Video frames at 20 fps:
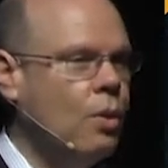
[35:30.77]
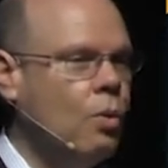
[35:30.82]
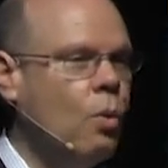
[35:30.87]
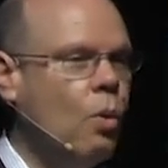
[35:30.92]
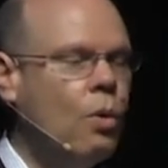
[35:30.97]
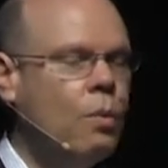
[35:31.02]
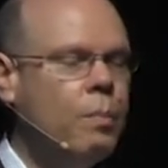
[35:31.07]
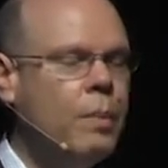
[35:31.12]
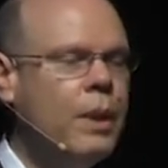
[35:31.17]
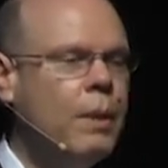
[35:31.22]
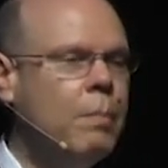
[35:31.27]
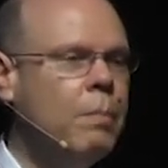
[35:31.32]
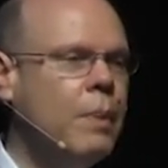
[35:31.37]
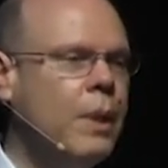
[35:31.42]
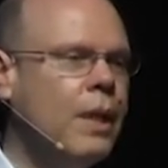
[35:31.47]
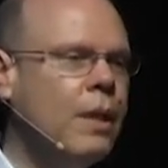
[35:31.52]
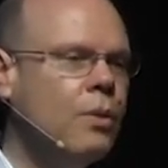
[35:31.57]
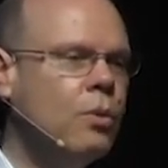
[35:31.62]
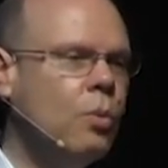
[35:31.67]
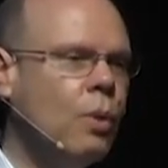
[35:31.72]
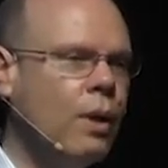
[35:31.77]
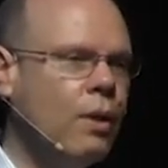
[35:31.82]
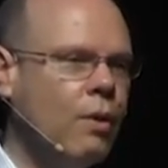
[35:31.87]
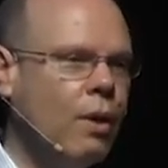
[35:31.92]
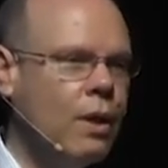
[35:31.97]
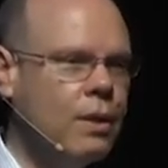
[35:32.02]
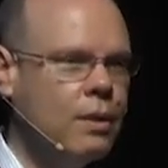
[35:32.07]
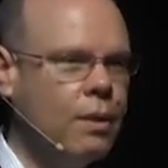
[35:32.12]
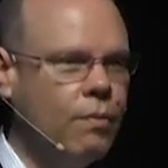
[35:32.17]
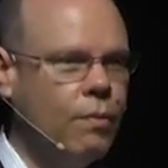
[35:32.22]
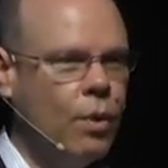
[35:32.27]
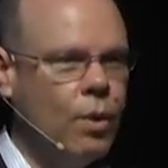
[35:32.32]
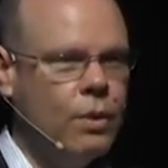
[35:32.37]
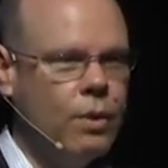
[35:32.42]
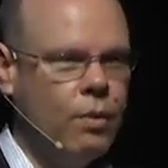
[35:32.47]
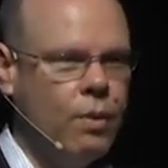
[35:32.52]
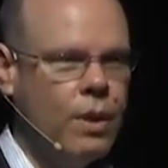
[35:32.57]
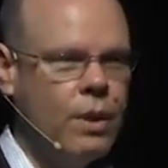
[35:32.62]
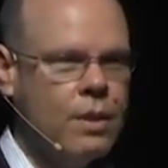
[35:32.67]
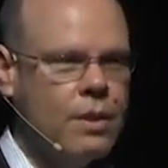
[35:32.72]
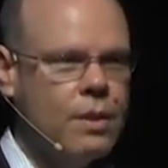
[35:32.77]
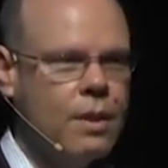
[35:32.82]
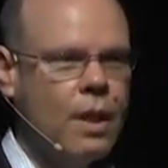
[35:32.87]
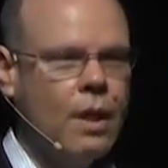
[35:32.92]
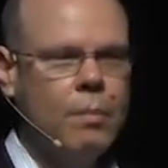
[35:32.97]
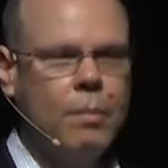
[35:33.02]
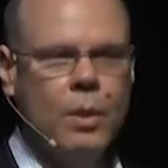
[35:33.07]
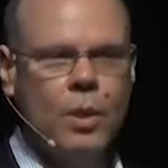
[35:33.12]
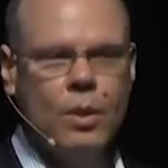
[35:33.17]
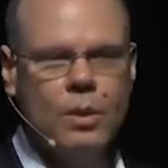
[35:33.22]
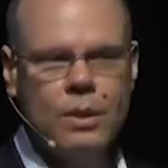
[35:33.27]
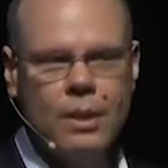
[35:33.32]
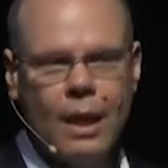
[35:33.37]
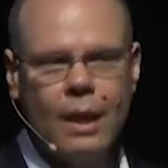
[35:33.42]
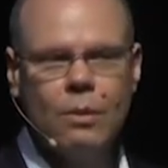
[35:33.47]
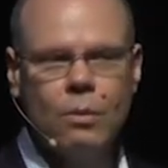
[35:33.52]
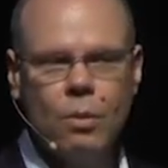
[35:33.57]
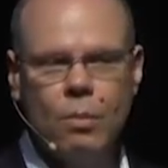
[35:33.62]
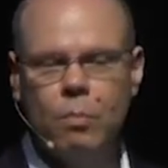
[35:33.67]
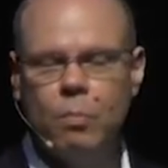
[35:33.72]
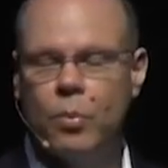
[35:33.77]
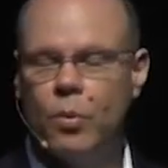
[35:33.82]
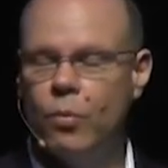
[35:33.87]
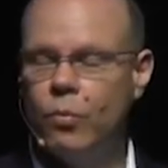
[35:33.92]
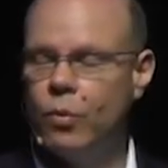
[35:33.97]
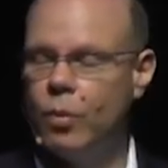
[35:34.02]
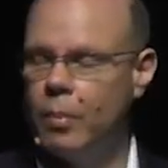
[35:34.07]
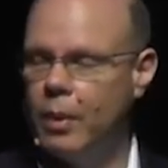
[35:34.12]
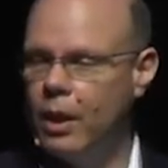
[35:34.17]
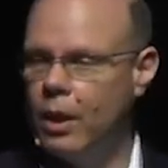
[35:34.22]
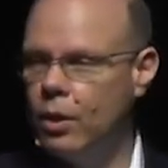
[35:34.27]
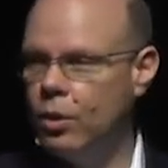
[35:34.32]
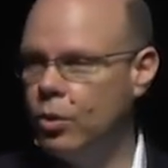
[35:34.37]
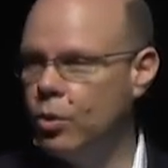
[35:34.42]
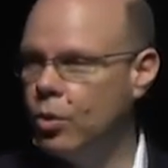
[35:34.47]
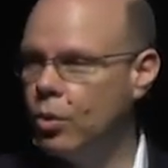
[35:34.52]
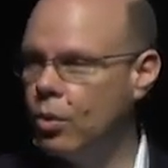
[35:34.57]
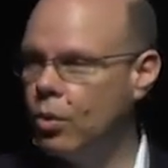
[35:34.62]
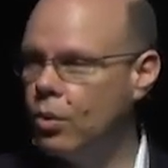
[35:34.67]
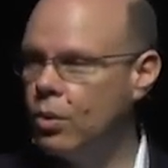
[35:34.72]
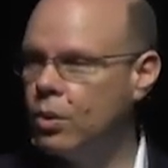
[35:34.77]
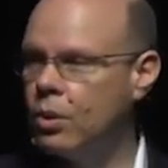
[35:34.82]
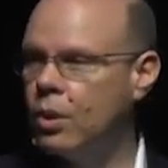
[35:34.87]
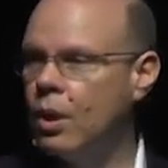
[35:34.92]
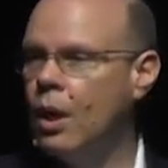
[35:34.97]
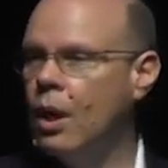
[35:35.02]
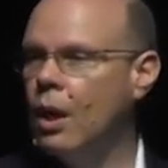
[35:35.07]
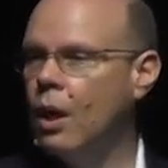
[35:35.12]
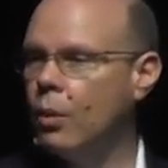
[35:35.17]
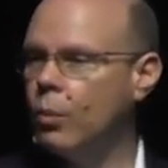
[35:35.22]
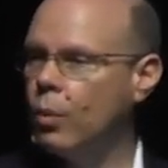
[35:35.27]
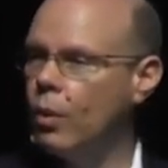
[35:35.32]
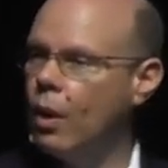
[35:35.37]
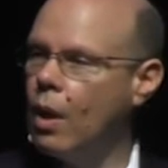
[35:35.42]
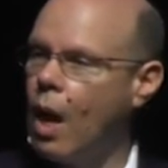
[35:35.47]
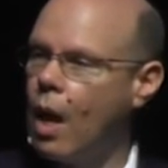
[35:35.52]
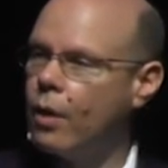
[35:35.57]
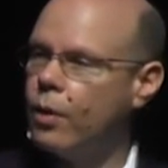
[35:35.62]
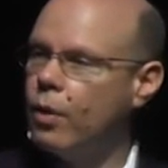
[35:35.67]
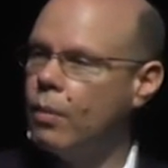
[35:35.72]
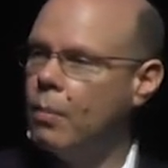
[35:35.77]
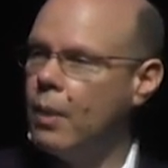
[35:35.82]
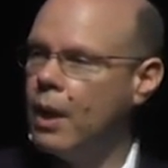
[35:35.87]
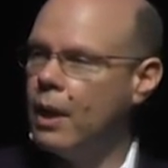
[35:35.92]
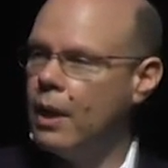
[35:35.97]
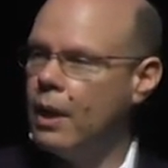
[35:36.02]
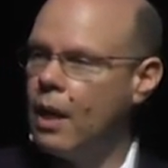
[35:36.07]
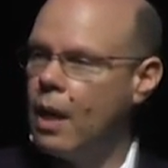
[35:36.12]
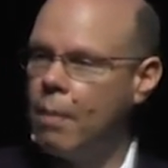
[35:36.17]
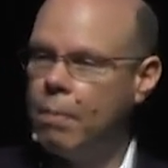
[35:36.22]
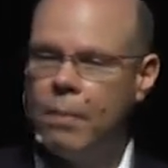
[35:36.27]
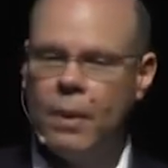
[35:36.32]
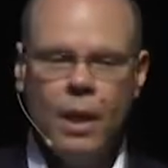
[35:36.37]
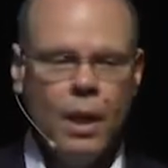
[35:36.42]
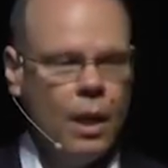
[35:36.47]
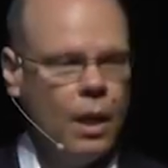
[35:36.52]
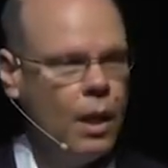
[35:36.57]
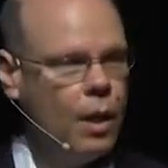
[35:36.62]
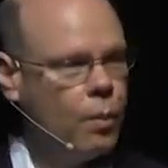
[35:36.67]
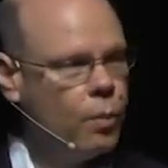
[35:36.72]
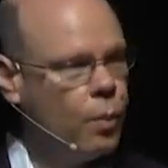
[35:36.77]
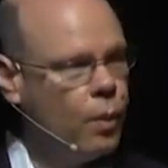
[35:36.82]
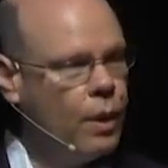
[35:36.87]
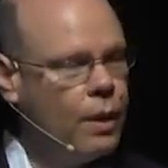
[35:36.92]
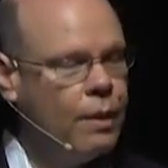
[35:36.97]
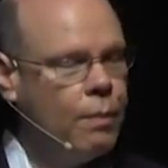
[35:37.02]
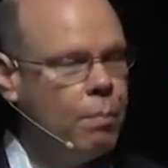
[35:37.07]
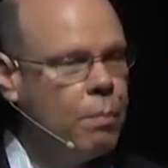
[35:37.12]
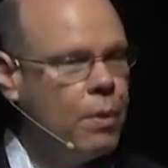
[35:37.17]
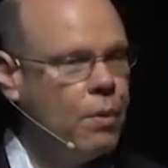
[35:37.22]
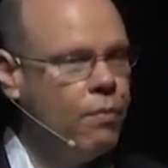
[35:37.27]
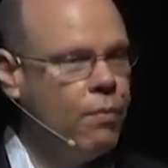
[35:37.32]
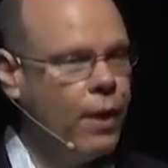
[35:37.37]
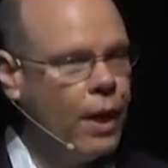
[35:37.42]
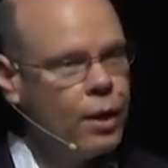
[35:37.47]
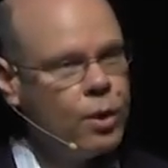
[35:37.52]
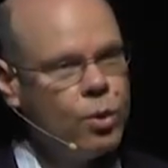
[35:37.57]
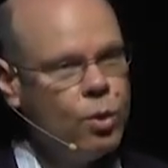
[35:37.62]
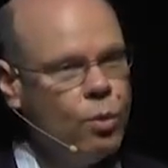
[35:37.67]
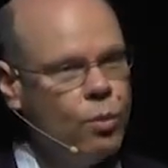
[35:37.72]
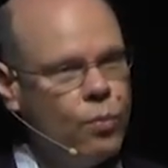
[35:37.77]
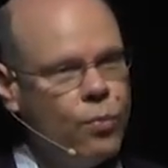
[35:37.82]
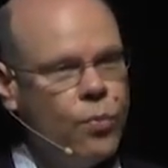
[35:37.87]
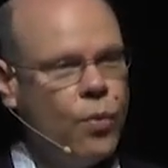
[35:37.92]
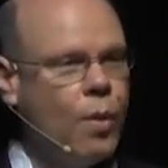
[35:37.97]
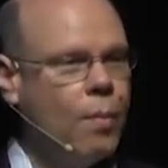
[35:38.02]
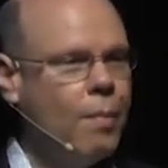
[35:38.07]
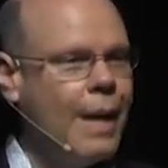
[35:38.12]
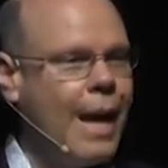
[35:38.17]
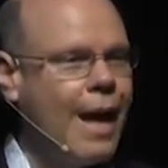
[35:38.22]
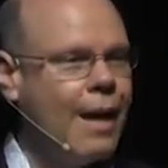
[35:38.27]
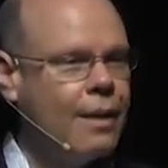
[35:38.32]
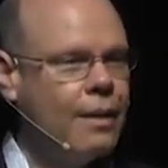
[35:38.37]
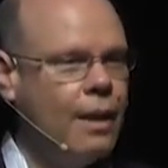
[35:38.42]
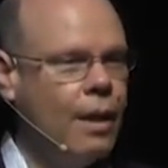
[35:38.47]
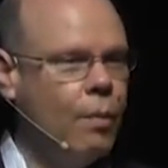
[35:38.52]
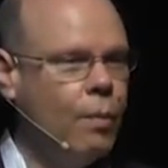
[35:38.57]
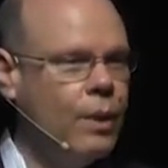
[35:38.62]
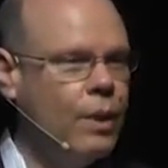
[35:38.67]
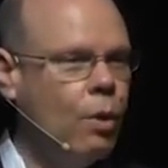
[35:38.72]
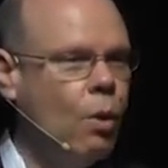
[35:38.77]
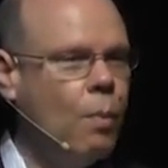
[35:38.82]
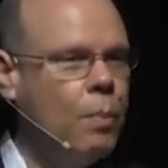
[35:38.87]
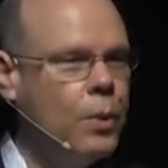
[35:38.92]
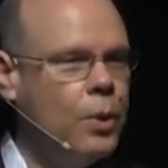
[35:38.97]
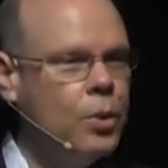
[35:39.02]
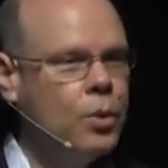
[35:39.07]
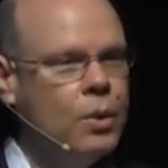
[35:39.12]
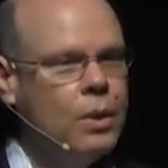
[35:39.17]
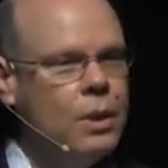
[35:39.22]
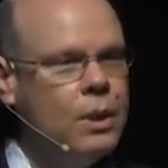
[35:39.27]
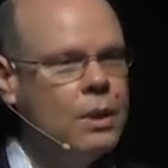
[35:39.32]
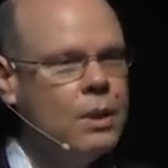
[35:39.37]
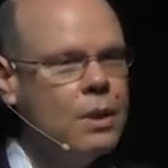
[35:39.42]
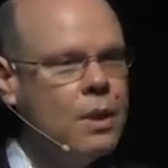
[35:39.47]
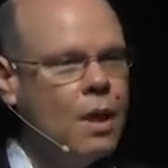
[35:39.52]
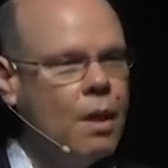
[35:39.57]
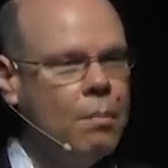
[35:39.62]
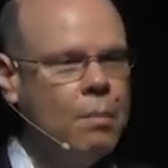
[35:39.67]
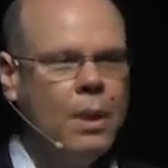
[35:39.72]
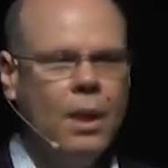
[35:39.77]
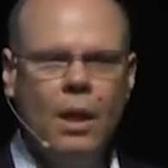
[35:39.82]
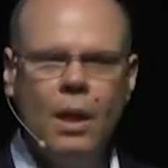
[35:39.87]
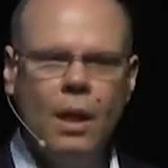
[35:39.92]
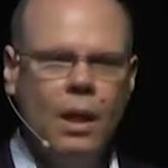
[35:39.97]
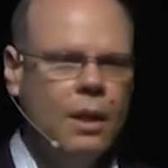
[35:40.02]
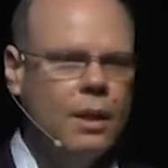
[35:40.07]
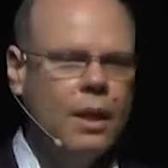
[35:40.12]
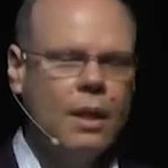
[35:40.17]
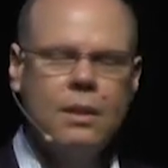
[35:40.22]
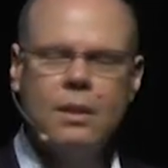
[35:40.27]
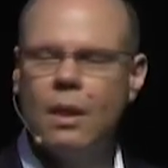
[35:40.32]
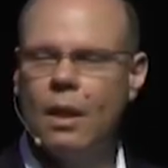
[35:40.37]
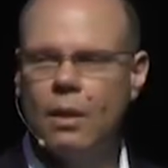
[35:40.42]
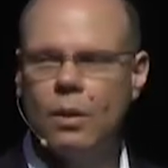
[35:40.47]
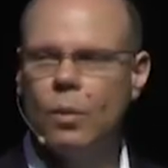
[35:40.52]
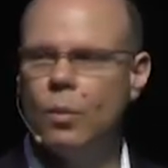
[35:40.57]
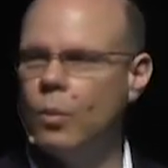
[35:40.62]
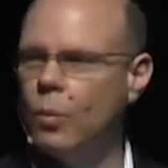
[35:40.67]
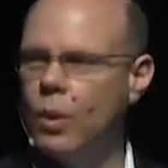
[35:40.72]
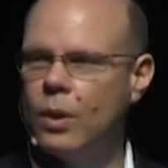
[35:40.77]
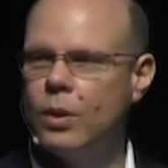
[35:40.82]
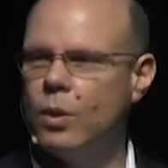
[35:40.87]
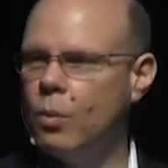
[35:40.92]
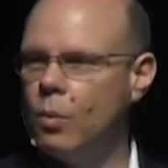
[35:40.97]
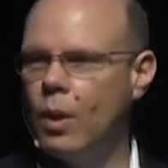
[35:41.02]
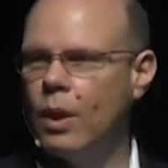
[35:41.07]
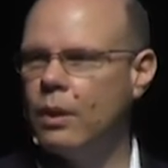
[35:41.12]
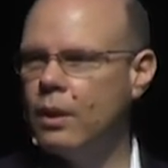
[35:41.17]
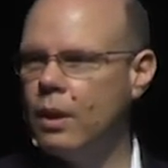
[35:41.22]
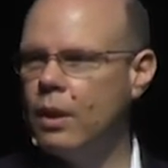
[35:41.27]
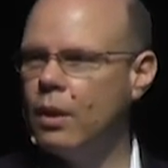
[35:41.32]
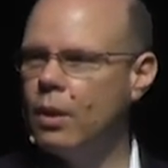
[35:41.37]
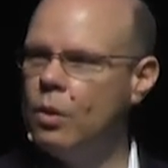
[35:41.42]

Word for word: Don't be being too aggressive on the risk side because that could prove to be injurious. It will lock your money up. It will prevent you from acting when opportunities come, and that's not what you want here.